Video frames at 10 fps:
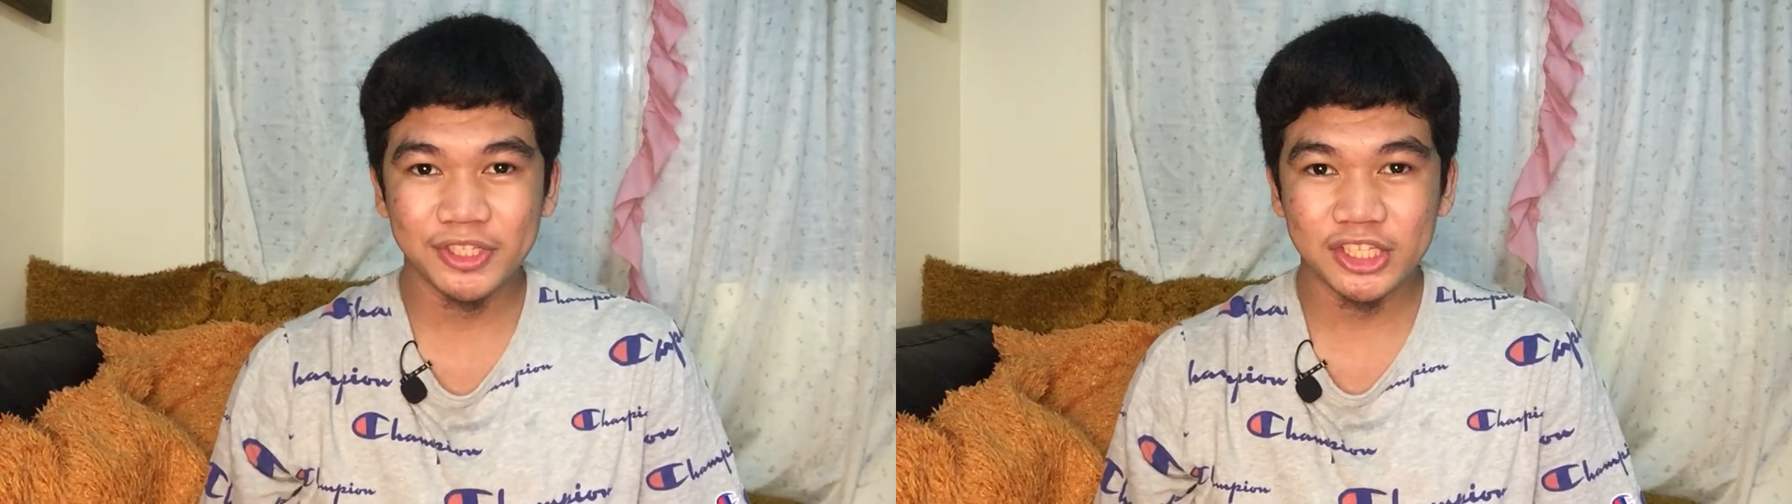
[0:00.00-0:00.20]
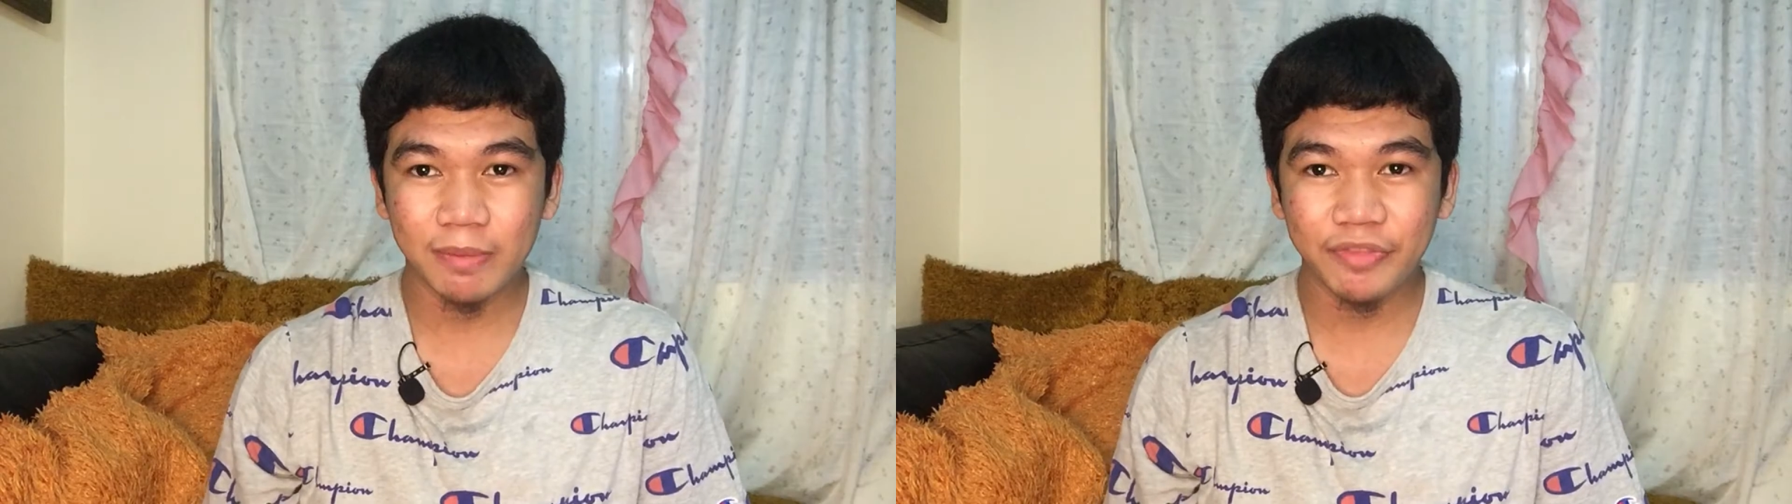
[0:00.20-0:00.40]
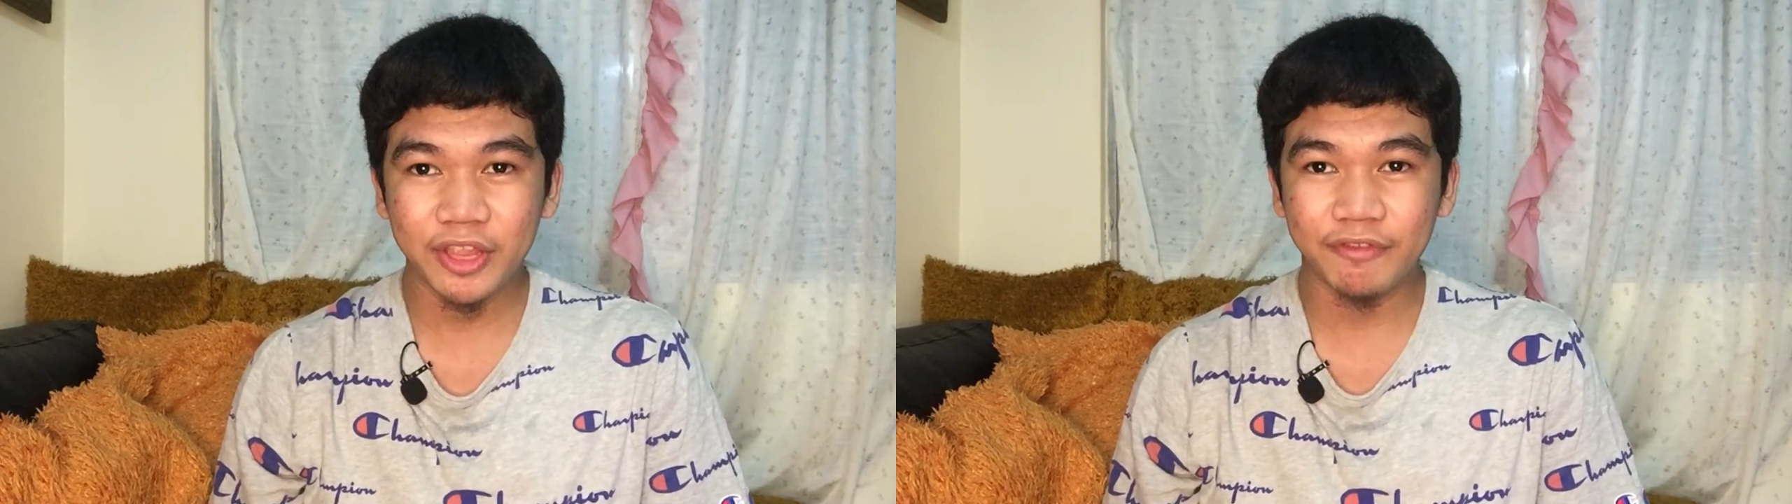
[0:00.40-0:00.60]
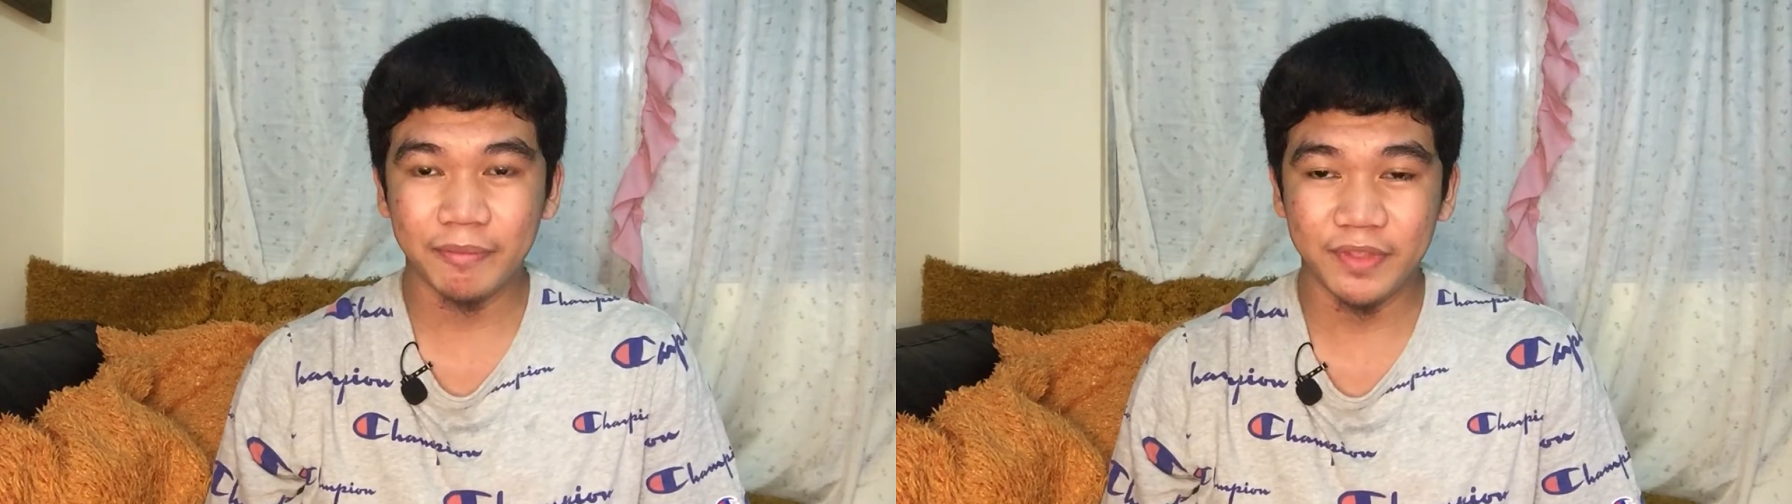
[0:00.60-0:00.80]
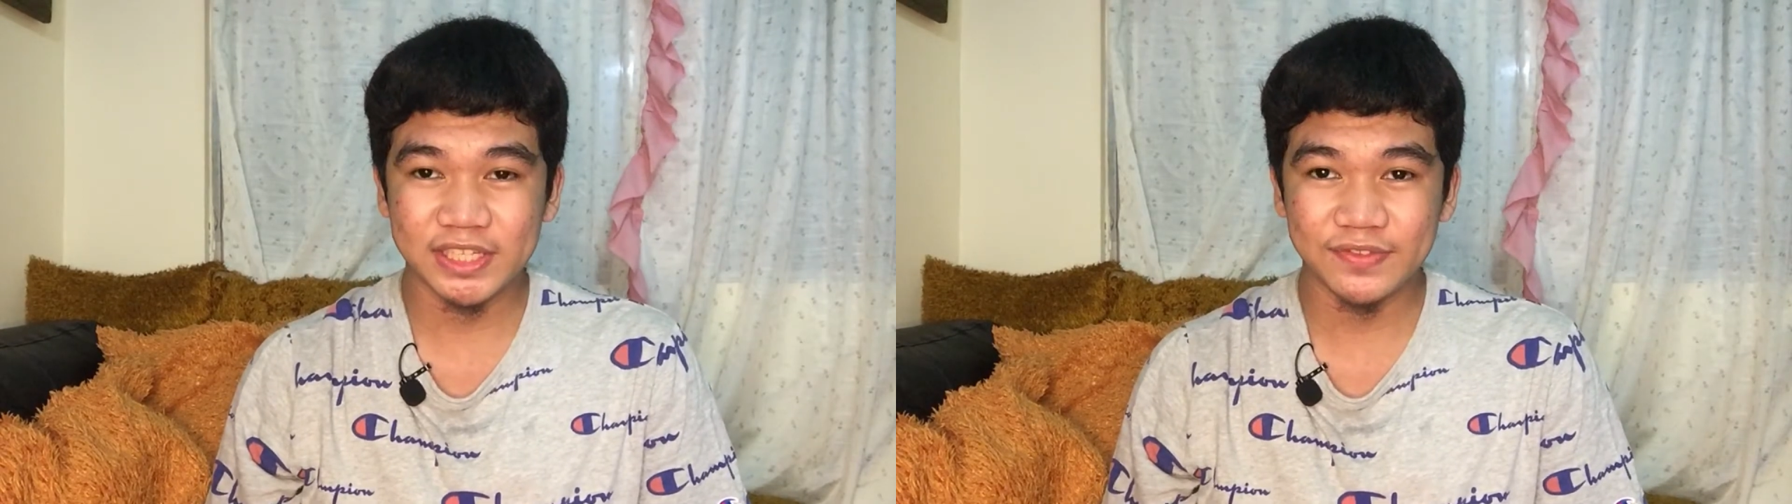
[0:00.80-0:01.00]
something
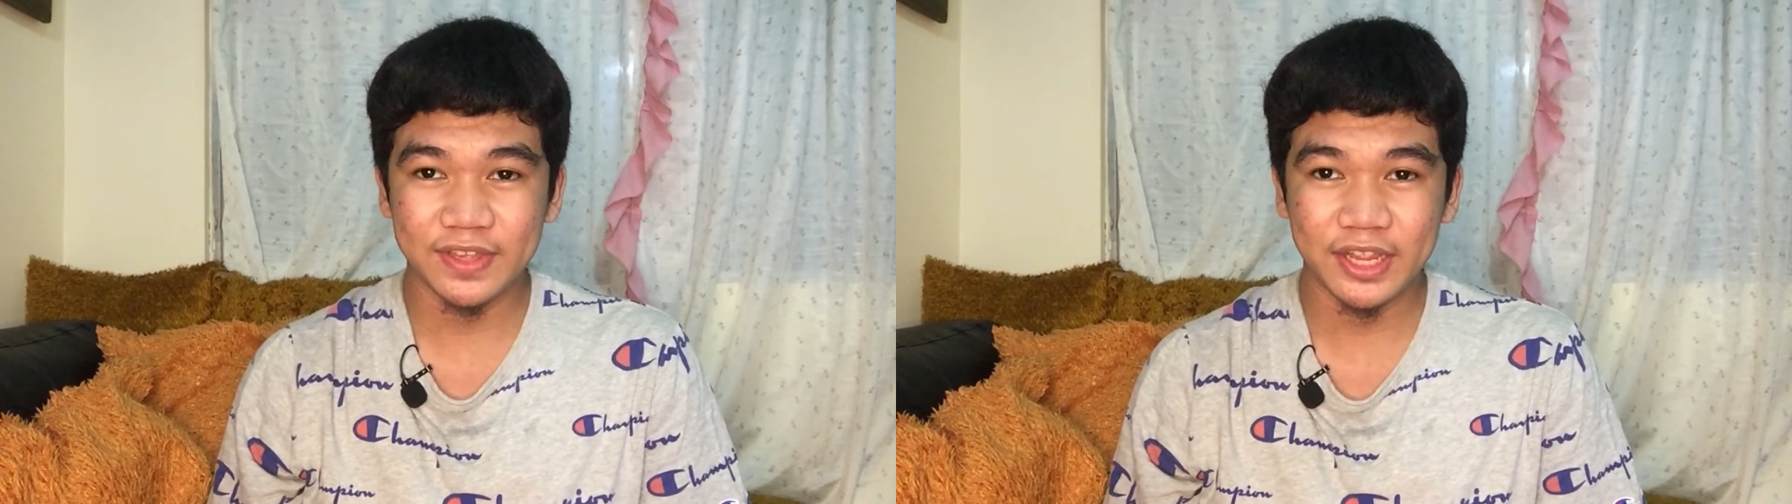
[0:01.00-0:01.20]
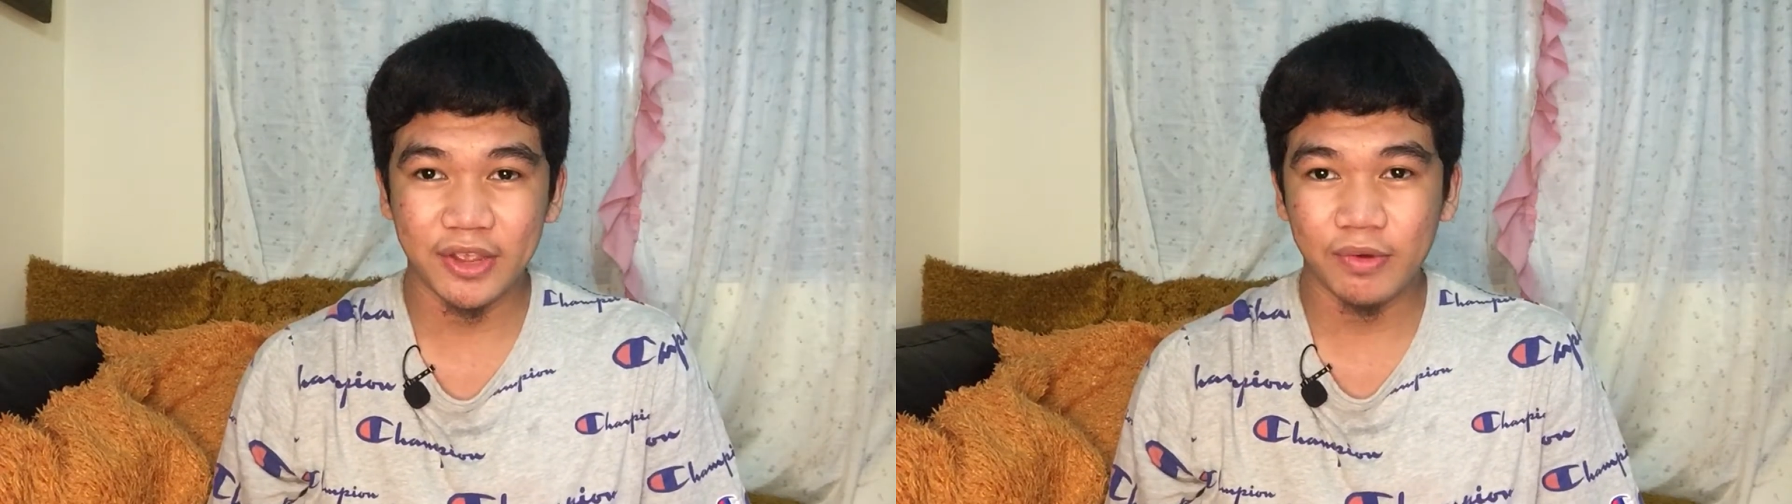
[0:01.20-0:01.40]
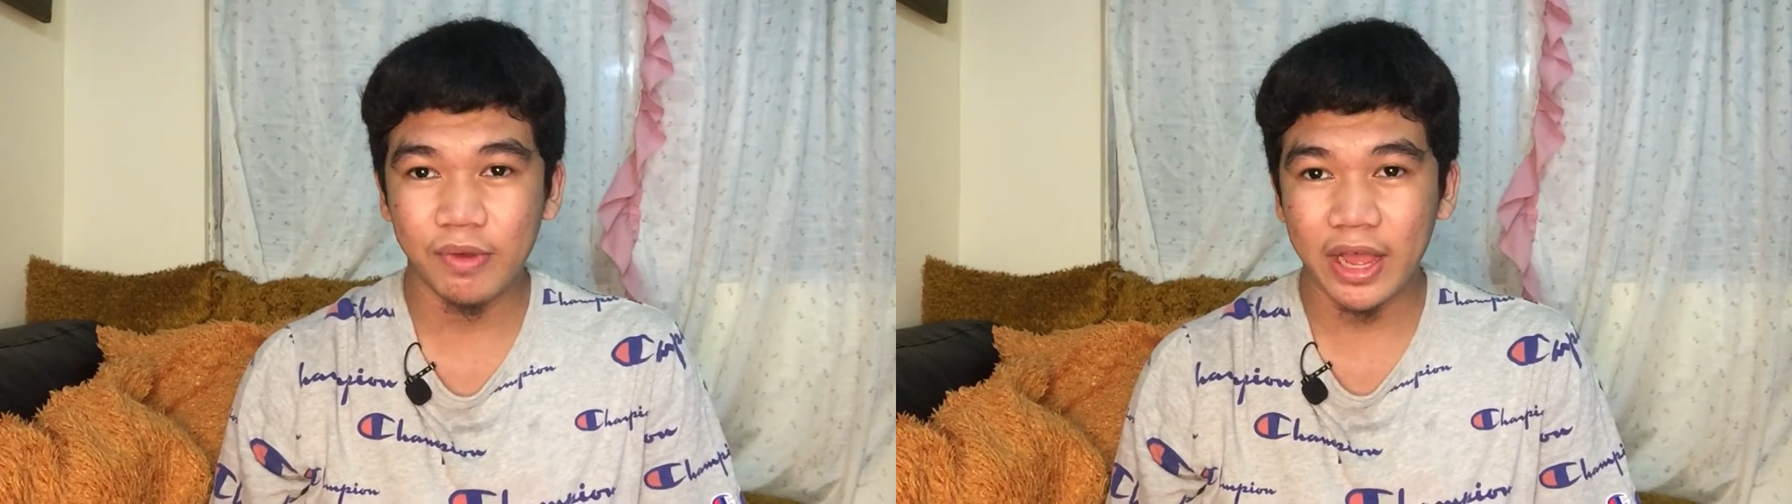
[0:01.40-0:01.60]
from this video.